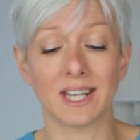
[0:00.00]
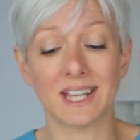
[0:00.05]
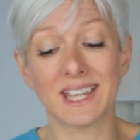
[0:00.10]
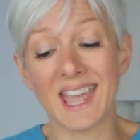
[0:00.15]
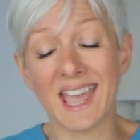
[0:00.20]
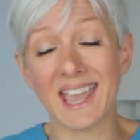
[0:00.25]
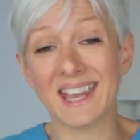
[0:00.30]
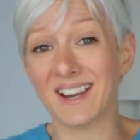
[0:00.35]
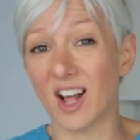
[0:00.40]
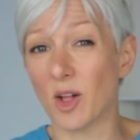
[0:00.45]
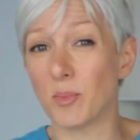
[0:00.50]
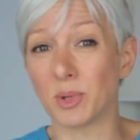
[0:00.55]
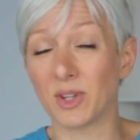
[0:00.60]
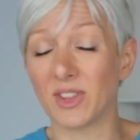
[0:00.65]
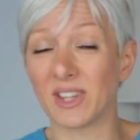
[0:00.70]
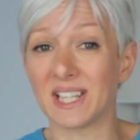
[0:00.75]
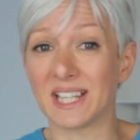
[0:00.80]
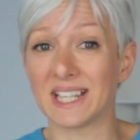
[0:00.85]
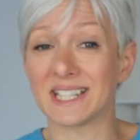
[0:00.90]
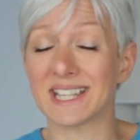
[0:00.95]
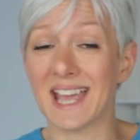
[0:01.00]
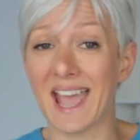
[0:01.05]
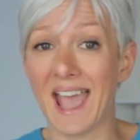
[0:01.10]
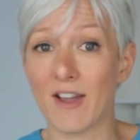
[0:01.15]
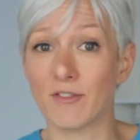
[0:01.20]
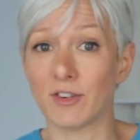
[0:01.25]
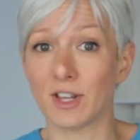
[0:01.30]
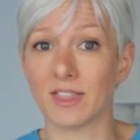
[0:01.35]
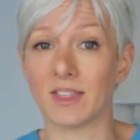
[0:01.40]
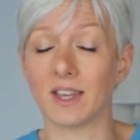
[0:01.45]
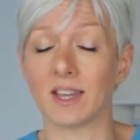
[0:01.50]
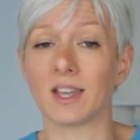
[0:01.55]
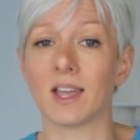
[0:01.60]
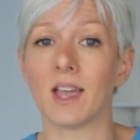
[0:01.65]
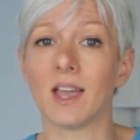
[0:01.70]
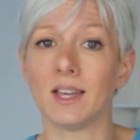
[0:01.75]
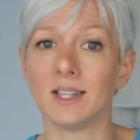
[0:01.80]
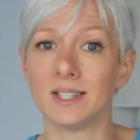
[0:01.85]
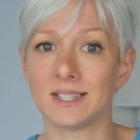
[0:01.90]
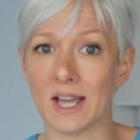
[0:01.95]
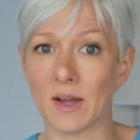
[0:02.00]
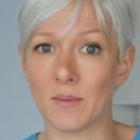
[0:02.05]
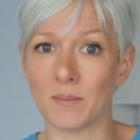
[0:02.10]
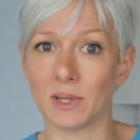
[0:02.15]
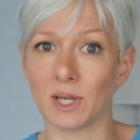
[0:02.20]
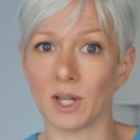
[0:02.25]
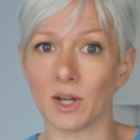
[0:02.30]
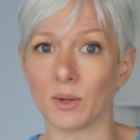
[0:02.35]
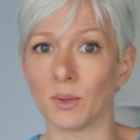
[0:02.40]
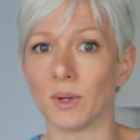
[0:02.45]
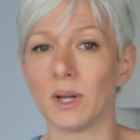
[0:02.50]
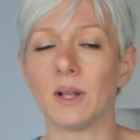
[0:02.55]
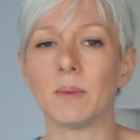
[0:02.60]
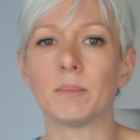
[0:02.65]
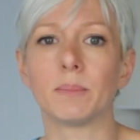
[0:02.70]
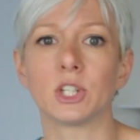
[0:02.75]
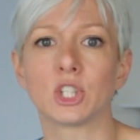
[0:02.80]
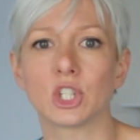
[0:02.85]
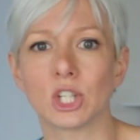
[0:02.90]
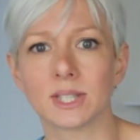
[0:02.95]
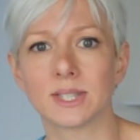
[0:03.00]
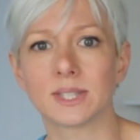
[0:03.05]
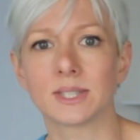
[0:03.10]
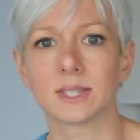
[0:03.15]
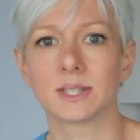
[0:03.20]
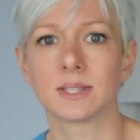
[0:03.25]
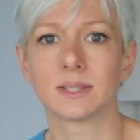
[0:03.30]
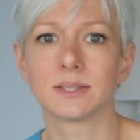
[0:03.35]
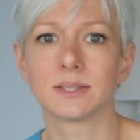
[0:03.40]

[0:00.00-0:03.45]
Again, I'll put the link to everything down below, but just